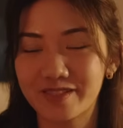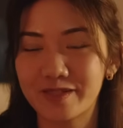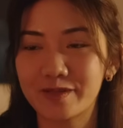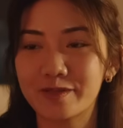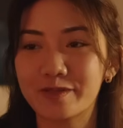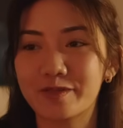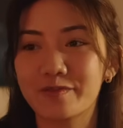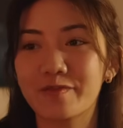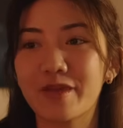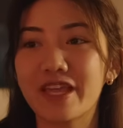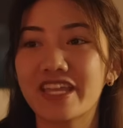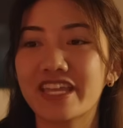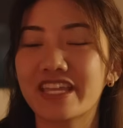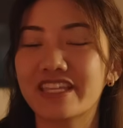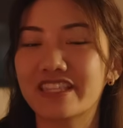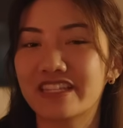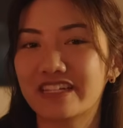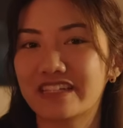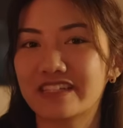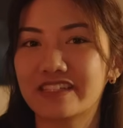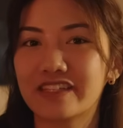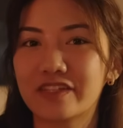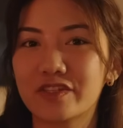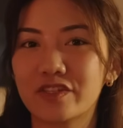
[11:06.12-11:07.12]
who's making the
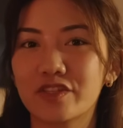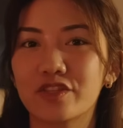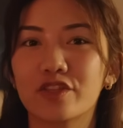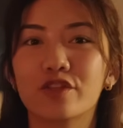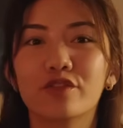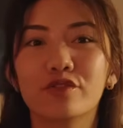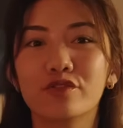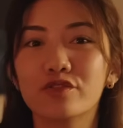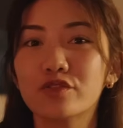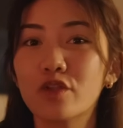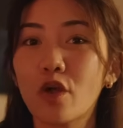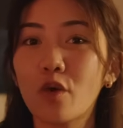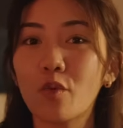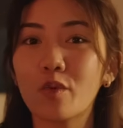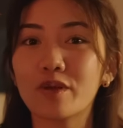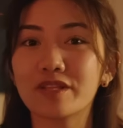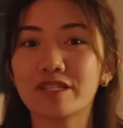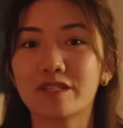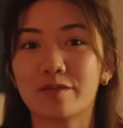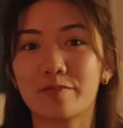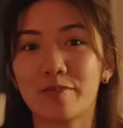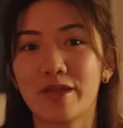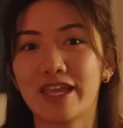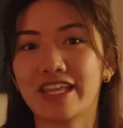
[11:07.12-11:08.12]
decision. There's no one
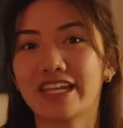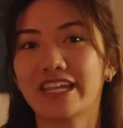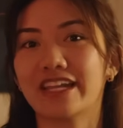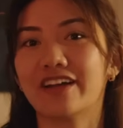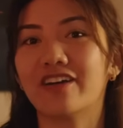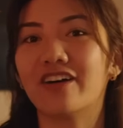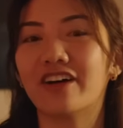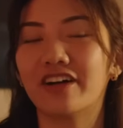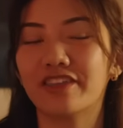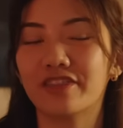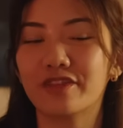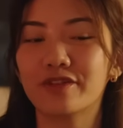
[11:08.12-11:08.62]
to pin it on.